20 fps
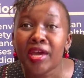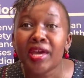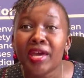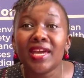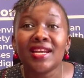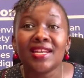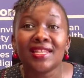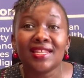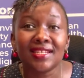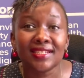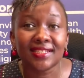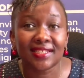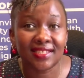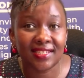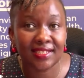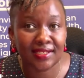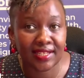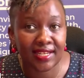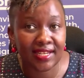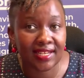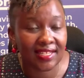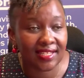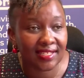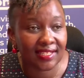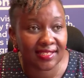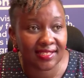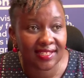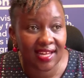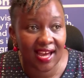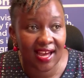In these
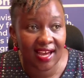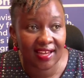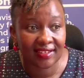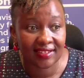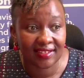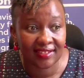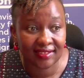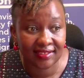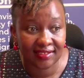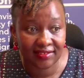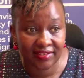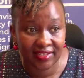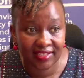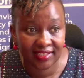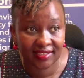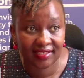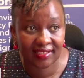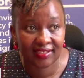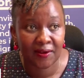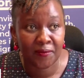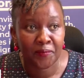districts,